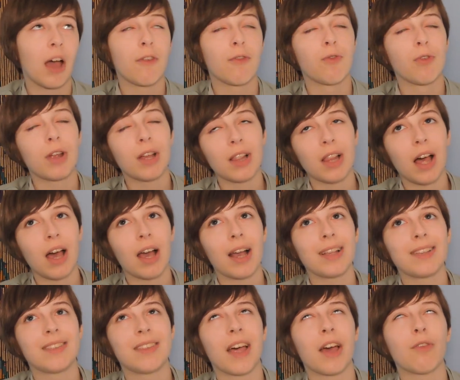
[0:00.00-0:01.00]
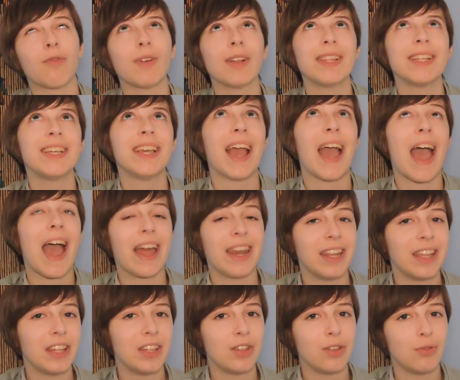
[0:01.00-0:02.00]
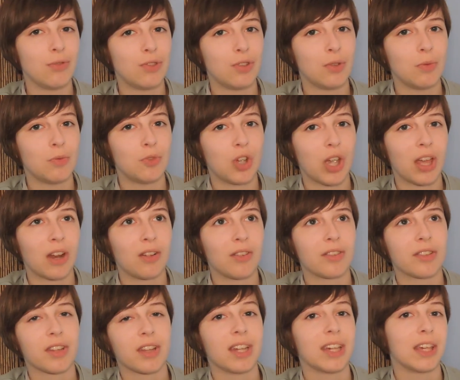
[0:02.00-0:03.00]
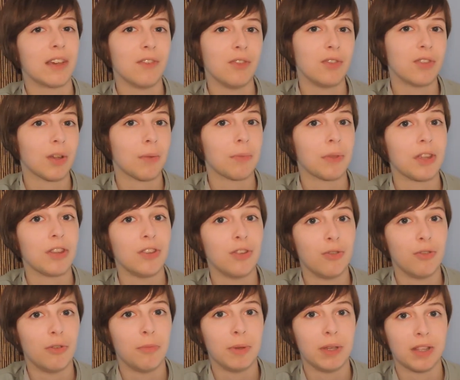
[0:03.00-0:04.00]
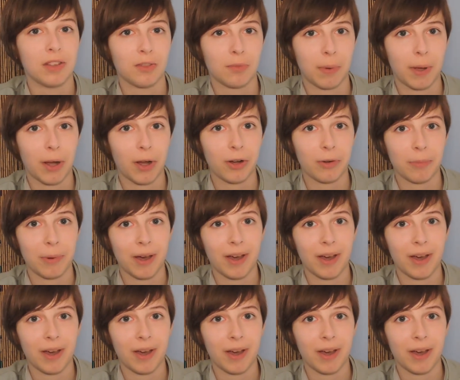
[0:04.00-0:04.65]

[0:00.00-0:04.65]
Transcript: I've realized that really any YouTube channel is going to give you something new to be inspired